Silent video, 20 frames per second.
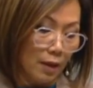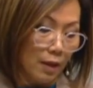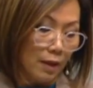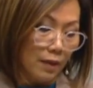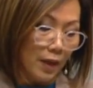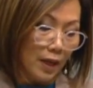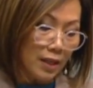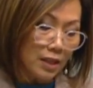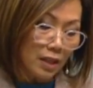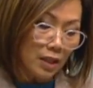
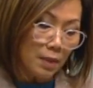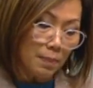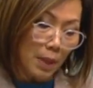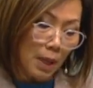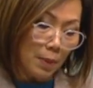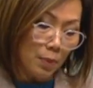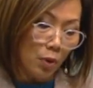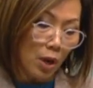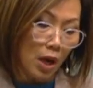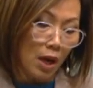These are the
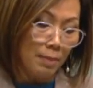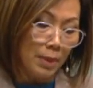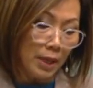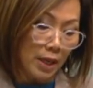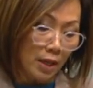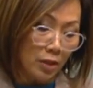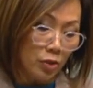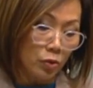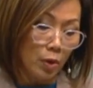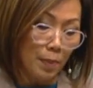people I am
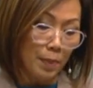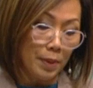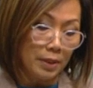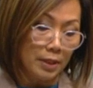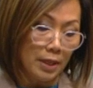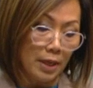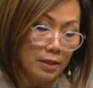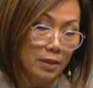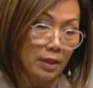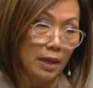here to
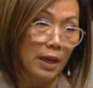represent,